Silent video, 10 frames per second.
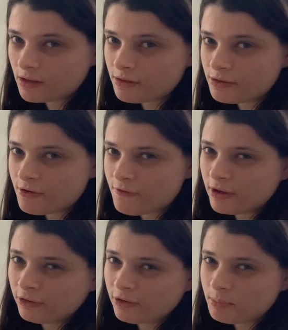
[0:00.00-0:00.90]
the
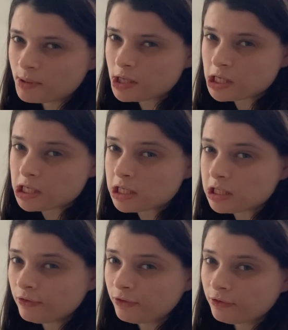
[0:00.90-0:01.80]

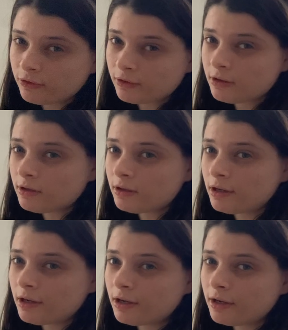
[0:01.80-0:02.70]
recipes,
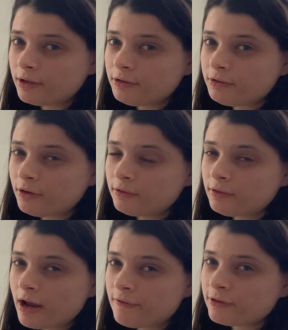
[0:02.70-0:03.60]
you don't
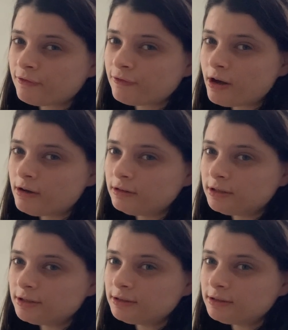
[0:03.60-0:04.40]
have to follow